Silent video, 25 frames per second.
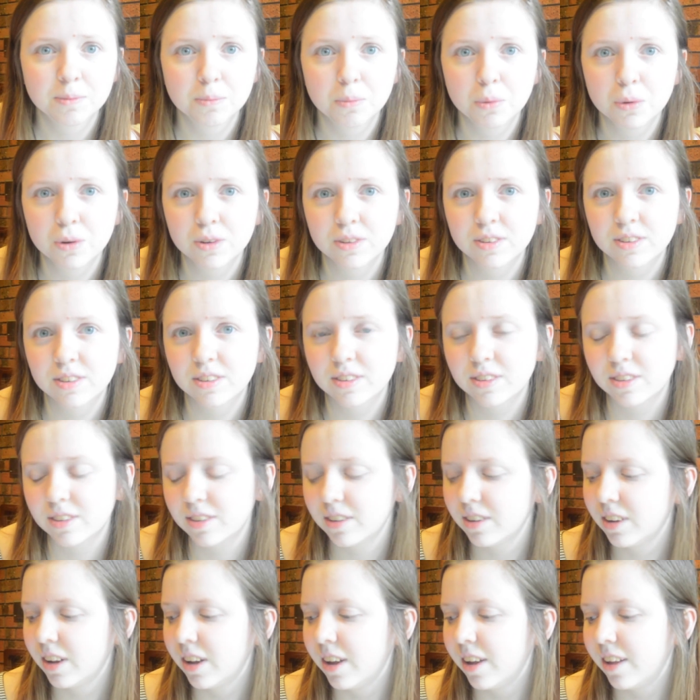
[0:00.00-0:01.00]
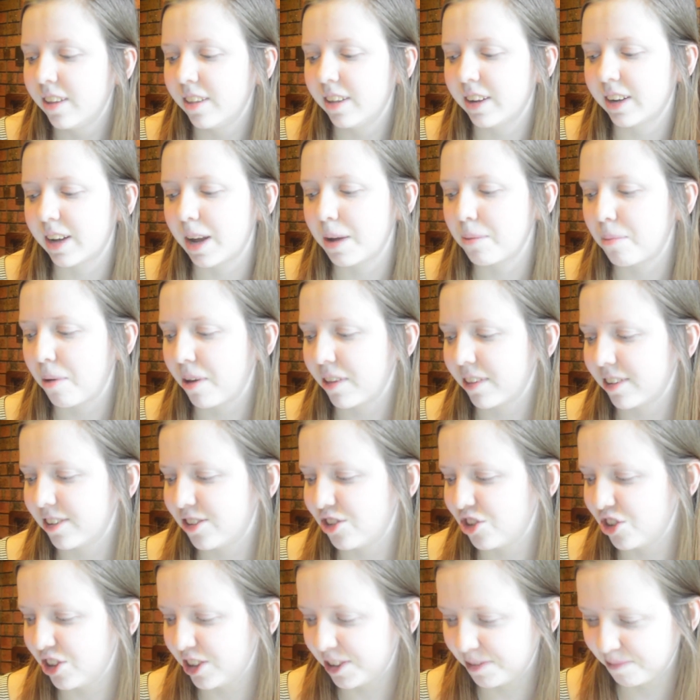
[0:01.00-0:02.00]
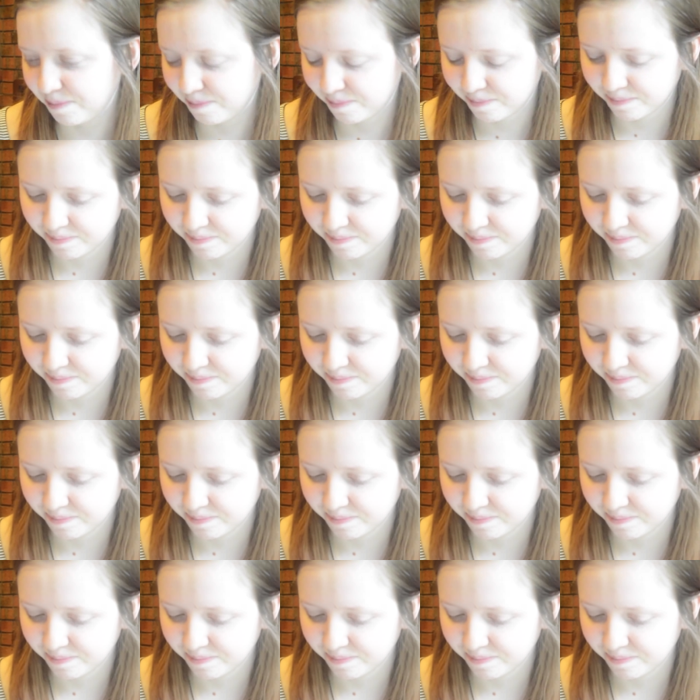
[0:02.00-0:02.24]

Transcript: books that came out this year,